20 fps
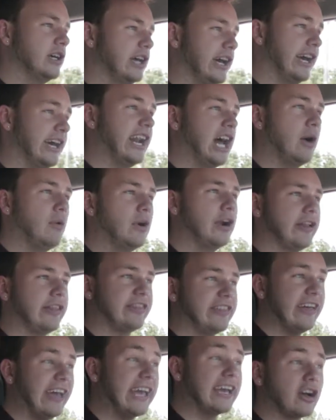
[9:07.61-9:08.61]
And I want to
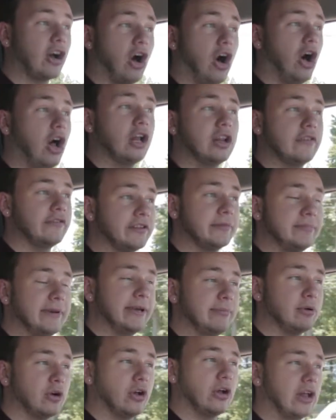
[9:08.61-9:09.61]
thank all of the
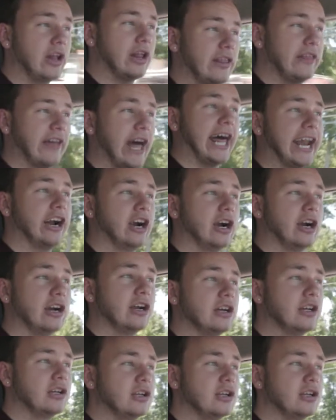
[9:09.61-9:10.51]
people that are